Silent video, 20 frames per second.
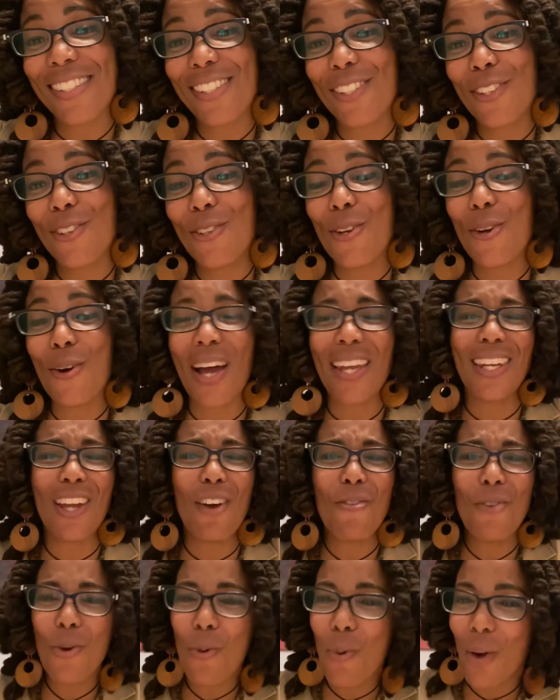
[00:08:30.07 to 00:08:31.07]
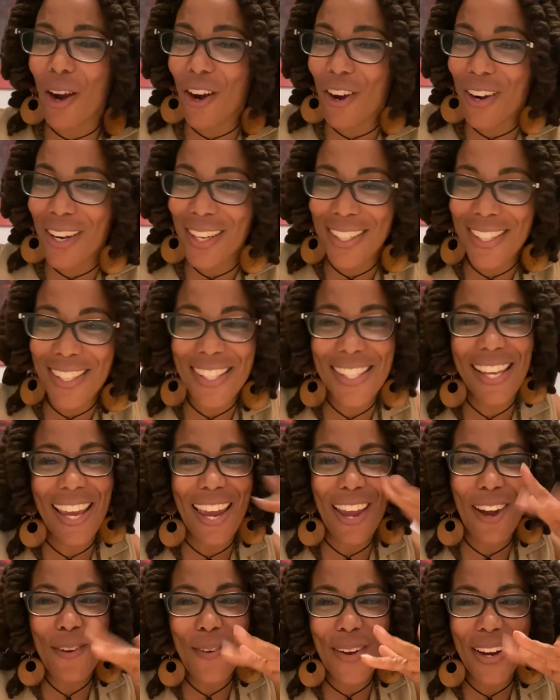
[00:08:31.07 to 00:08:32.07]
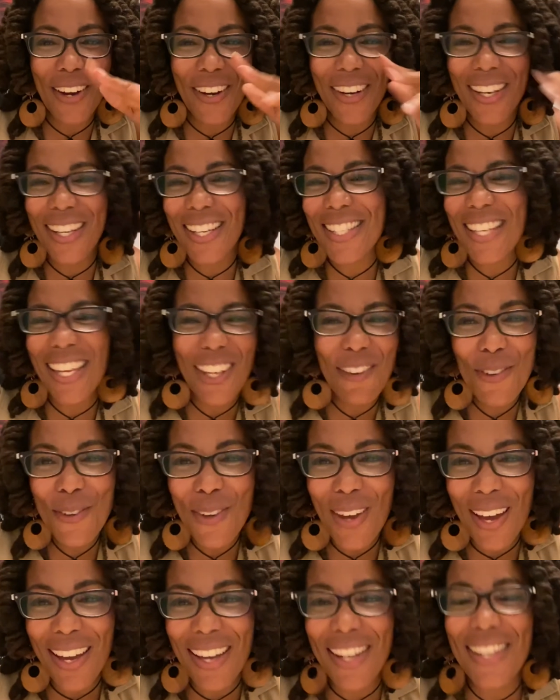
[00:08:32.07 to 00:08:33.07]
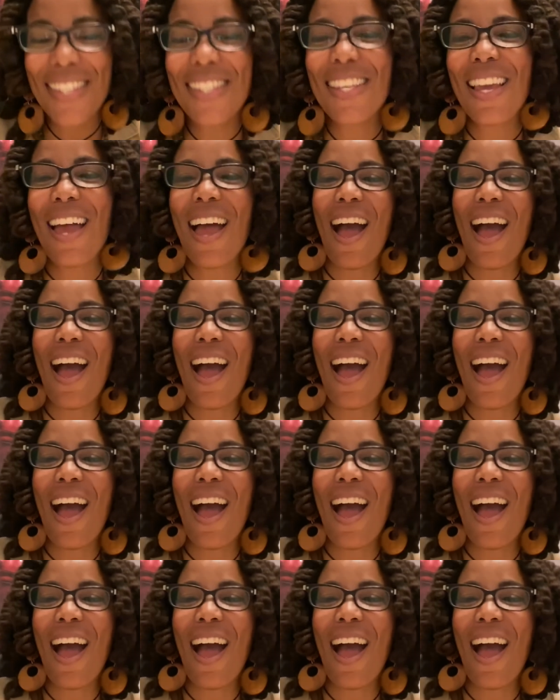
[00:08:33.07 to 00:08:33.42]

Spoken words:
I love Aquarians. Hey, Aquarians, I love you guys.